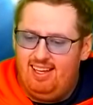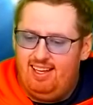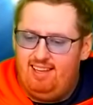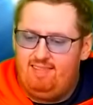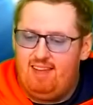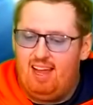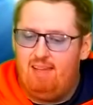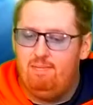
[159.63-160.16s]

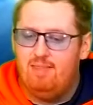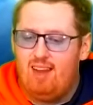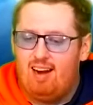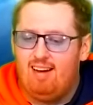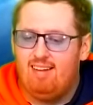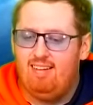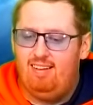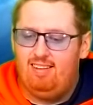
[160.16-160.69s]
Sam
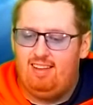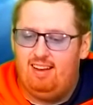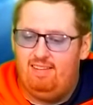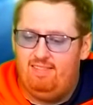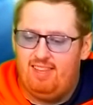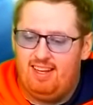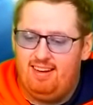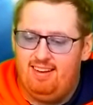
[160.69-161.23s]
Darnold
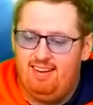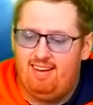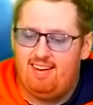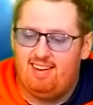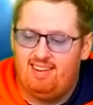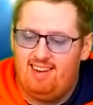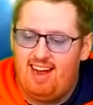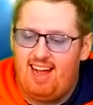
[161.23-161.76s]
of the New
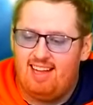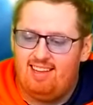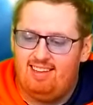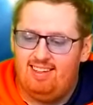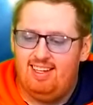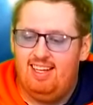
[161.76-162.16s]
York Jets